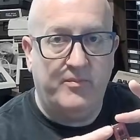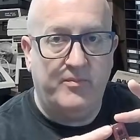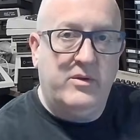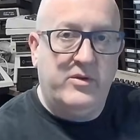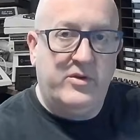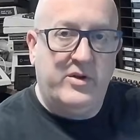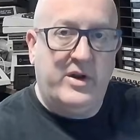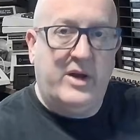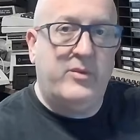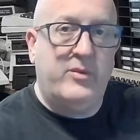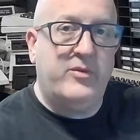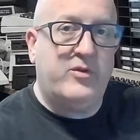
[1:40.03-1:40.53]

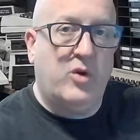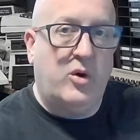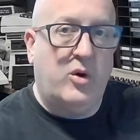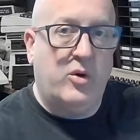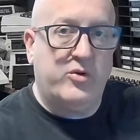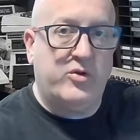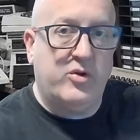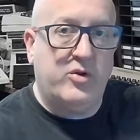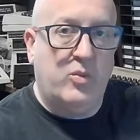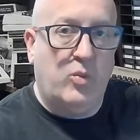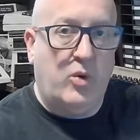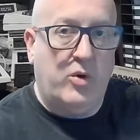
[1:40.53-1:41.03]
So now we've
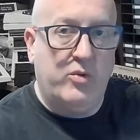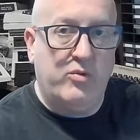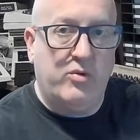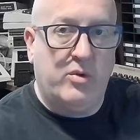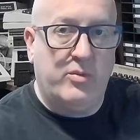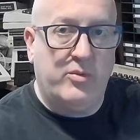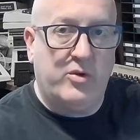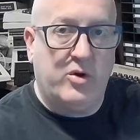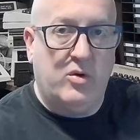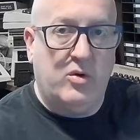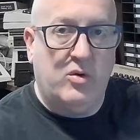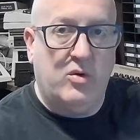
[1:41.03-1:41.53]
gone to
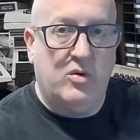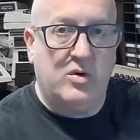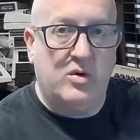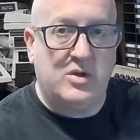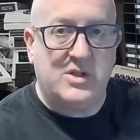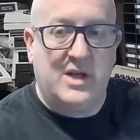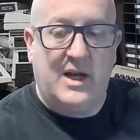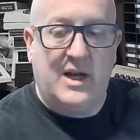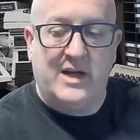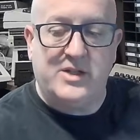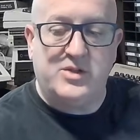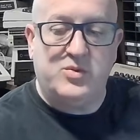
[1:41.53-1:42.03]

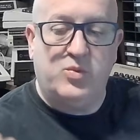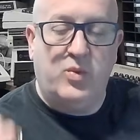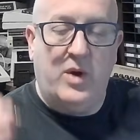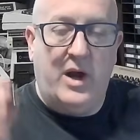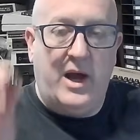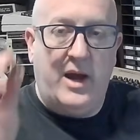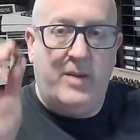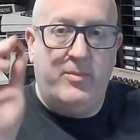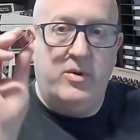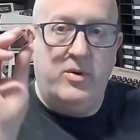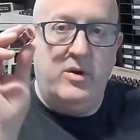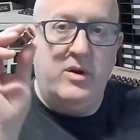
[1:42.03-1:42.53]

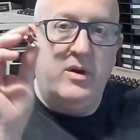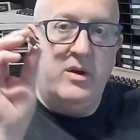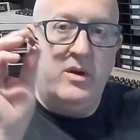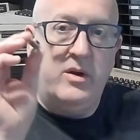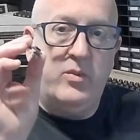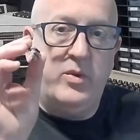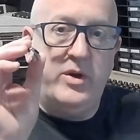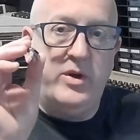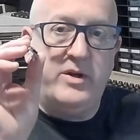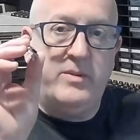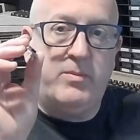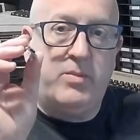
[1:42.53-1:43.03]
onerom.org/web,
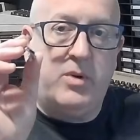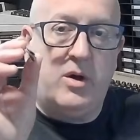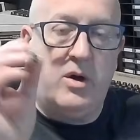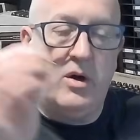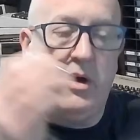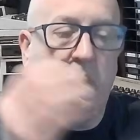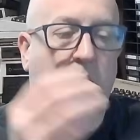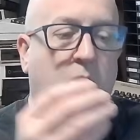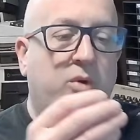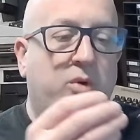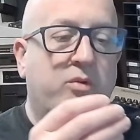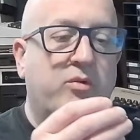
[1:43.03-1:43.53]
we need to plug
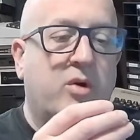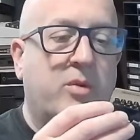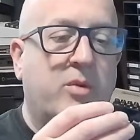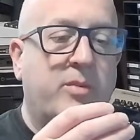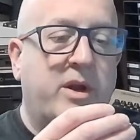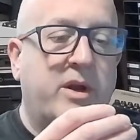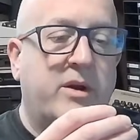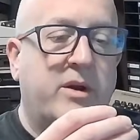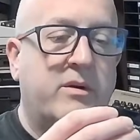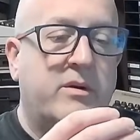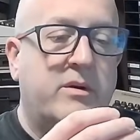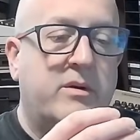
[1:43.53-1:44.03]
our OneROM
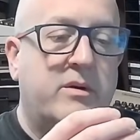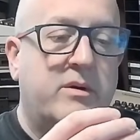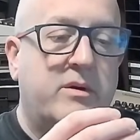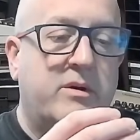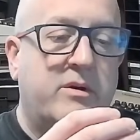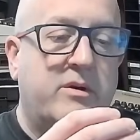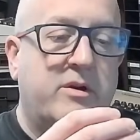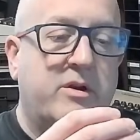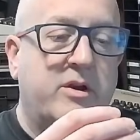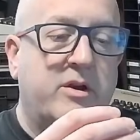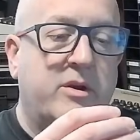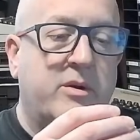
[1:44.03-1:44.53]
in
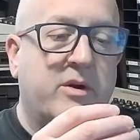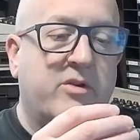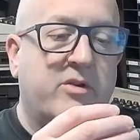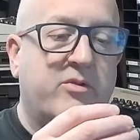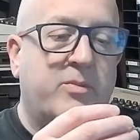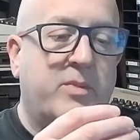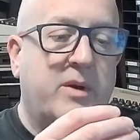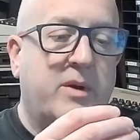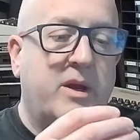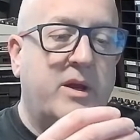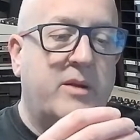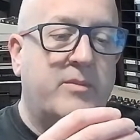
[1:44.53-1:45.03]
to
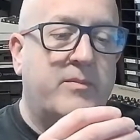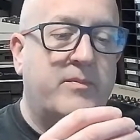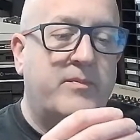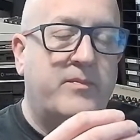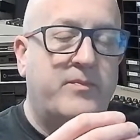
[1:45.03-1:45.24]
USB.